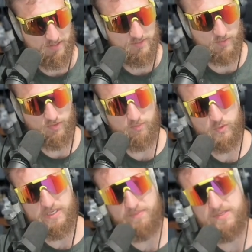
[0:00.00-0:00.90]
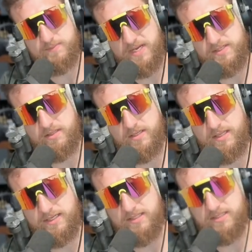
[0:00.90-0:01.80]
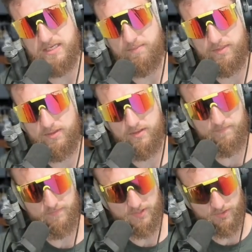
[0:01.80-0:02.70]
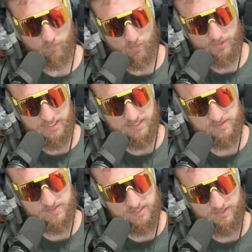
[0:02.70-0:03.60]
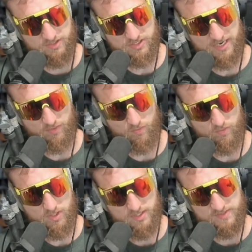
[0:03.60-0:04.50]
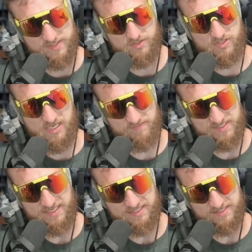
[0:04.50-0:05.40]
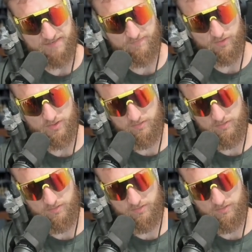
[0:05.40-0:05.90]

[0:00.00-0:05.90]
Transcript: so a normal depth is basically the depth that the water is in the channel such that you have steady state flow,